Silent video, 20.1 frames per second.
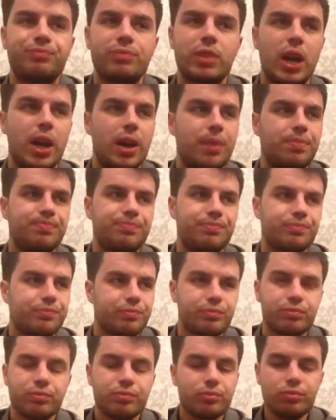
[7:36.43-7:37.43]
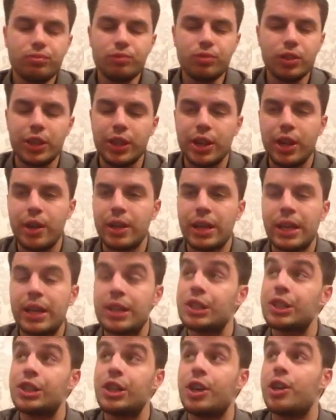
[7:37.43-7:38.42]
You know, he
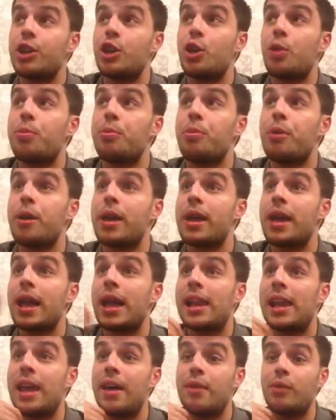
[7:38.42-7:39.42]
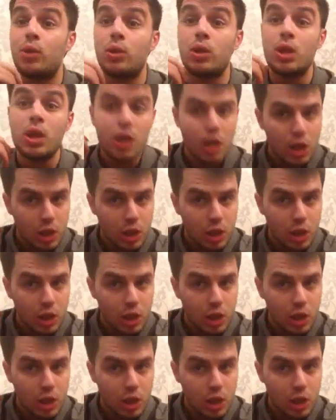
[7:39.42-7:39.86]
can certainly operate at that level.